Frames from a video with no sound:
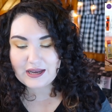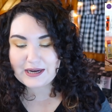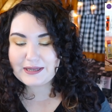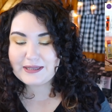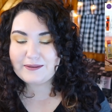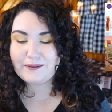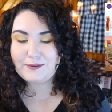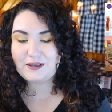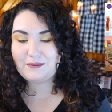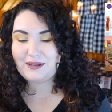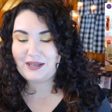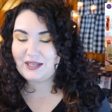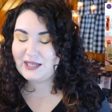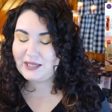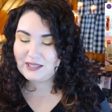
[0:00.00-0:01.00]
and it's supposed to
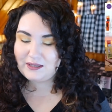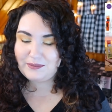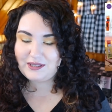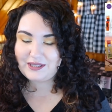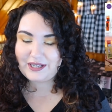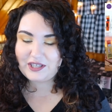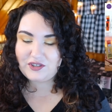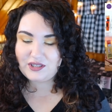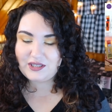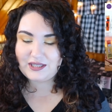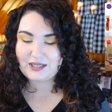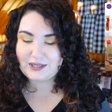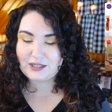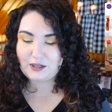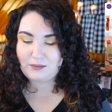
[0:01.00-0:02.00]
be a customization
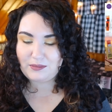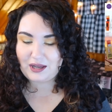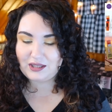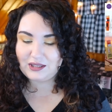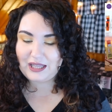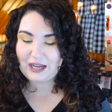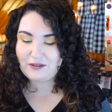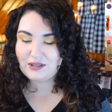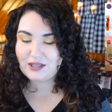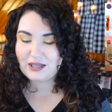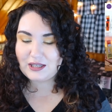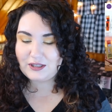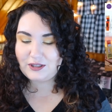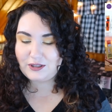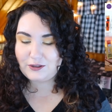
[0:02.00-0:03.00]
system that allows the
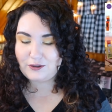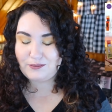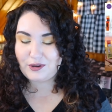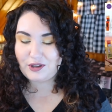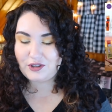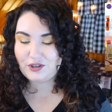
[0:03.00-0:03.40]
consumer